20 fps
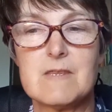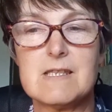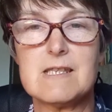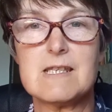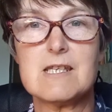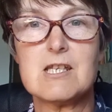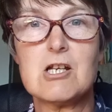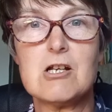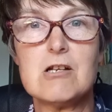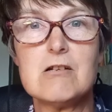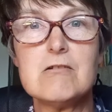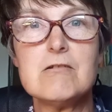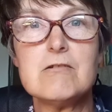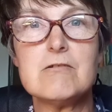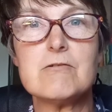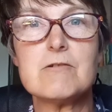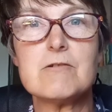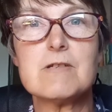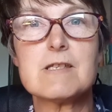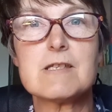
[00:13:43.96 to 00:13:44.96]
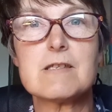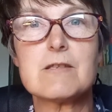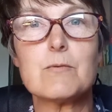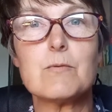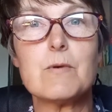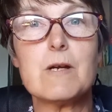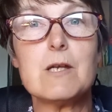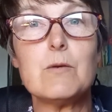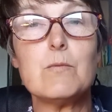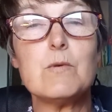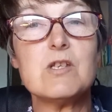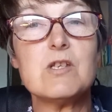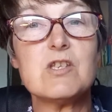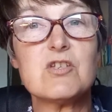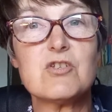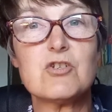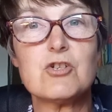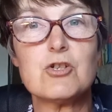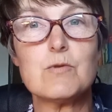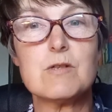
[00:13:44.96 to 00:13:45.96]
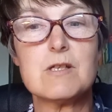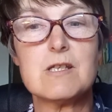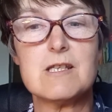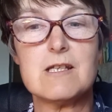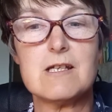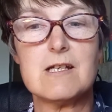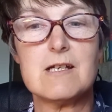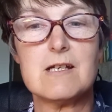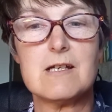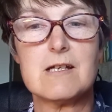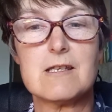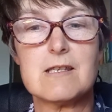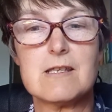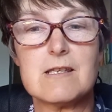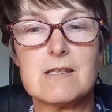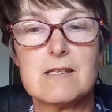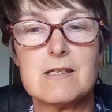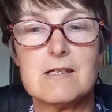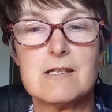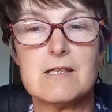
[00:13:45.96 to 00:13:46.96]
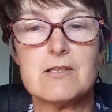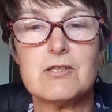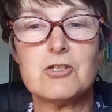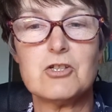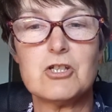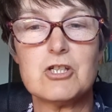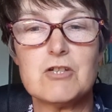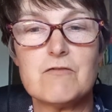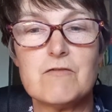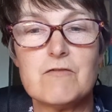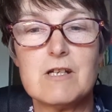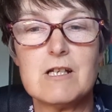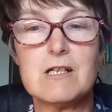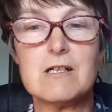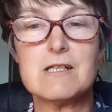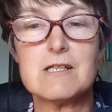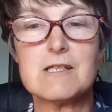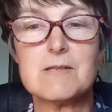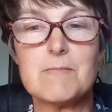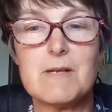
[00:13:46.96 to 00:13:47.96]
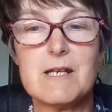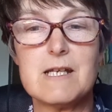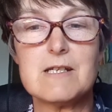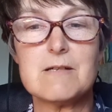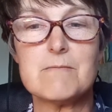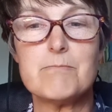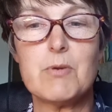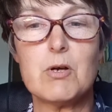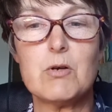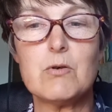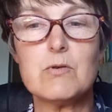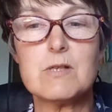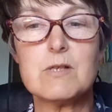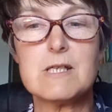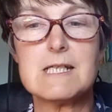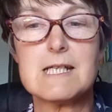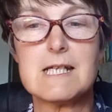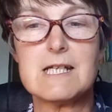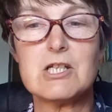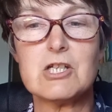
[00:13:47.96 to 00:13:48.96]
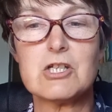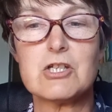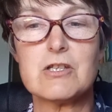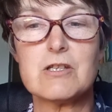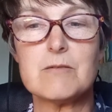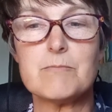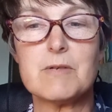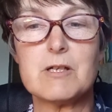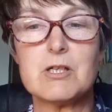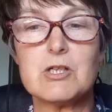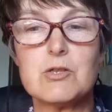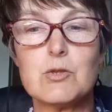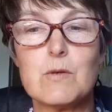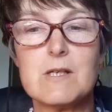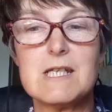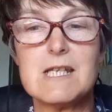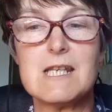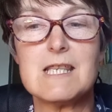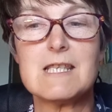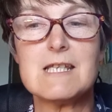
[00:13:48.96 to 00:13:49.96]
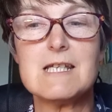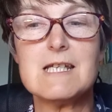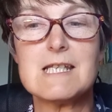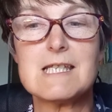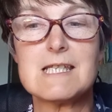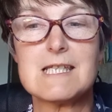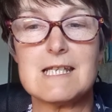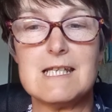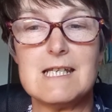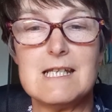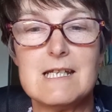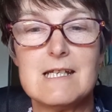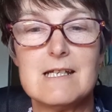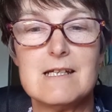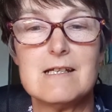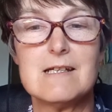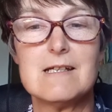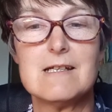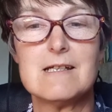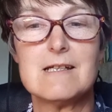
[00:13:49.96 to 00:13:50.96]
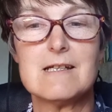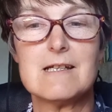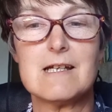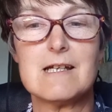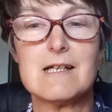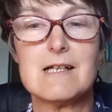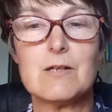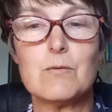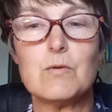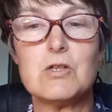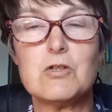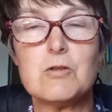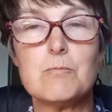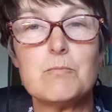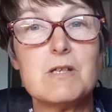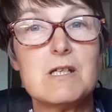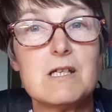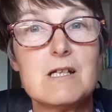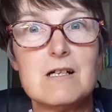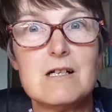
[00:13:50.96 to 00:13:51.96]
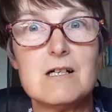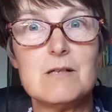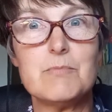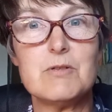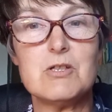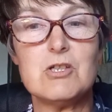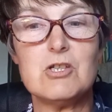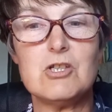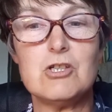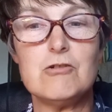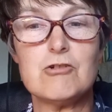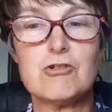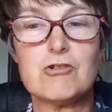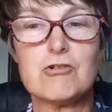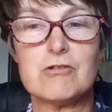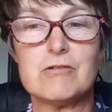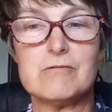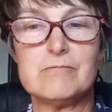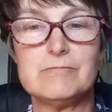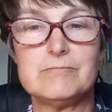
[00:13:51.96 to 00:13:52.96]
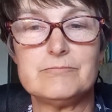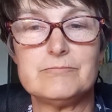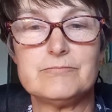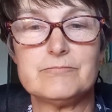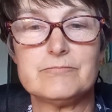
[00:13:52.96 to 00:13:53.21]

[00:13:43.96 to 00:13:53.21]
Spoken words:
This includes the way we steward the earth, and the Church of England has made a bold intention that by 2030 we should be carbon neutral.